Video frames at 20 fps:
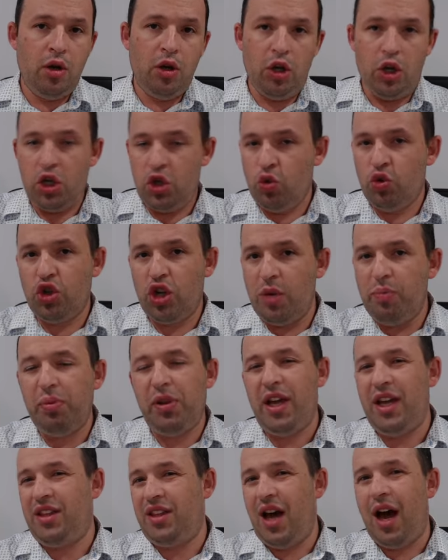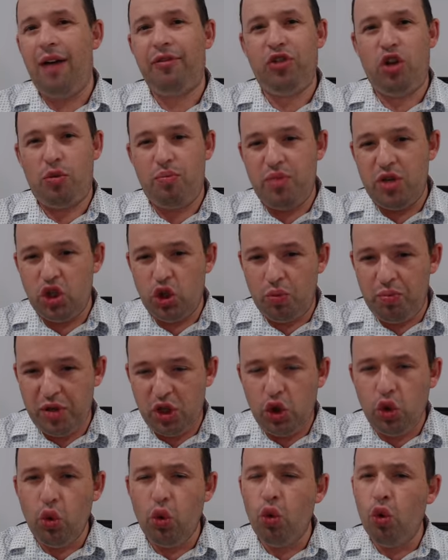usually played after bishop
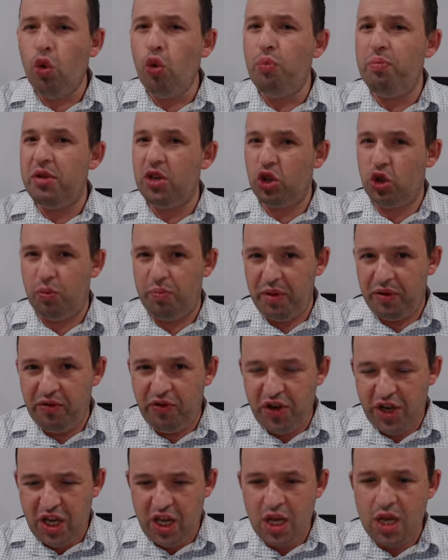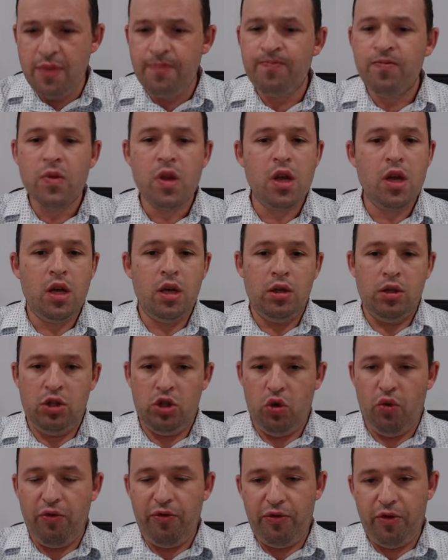e2, bishop e3.
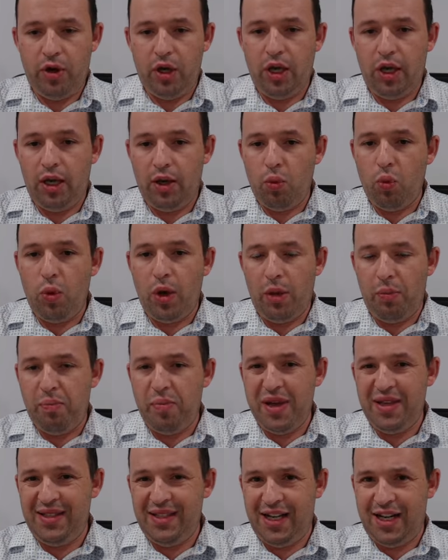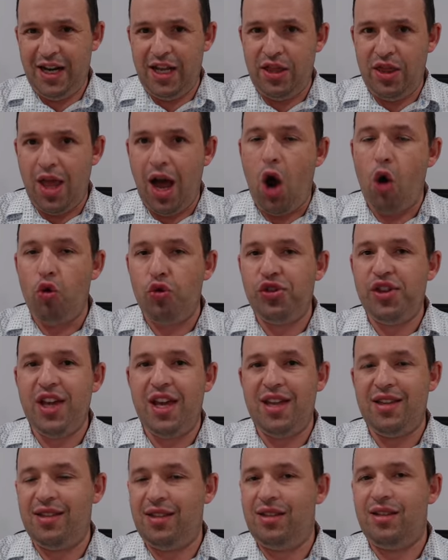So, basically,
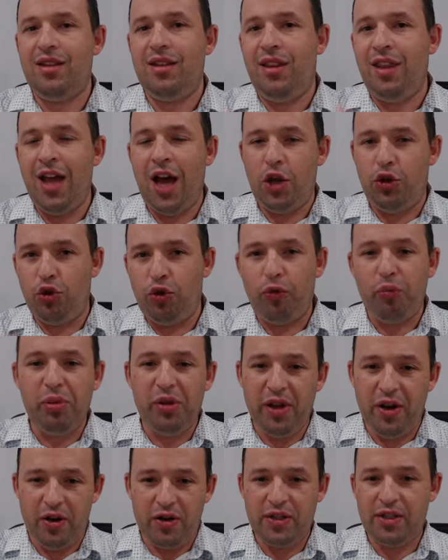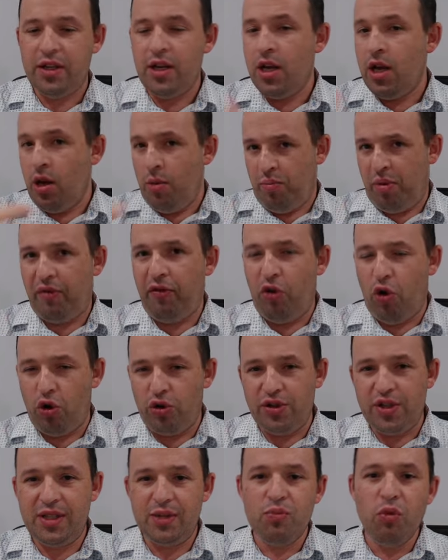nowadays, Najdorf players prefer
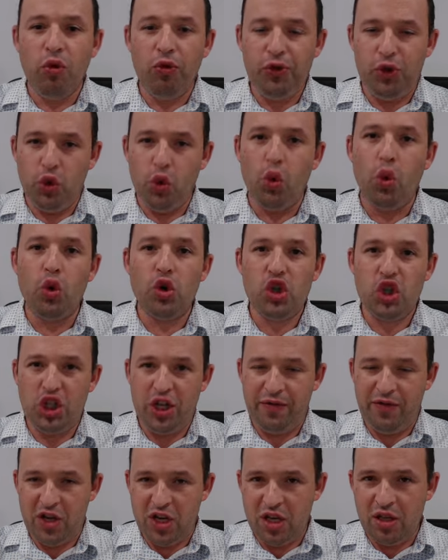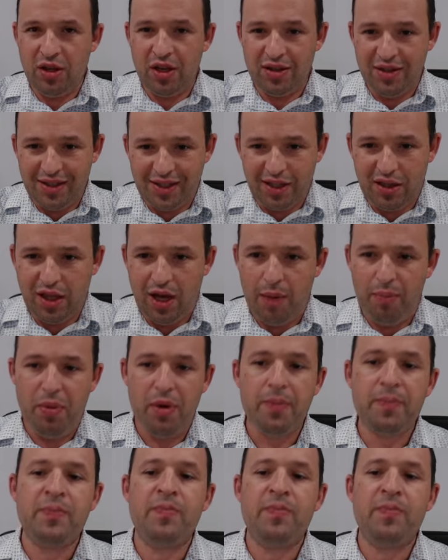this move to Scheveningen setup.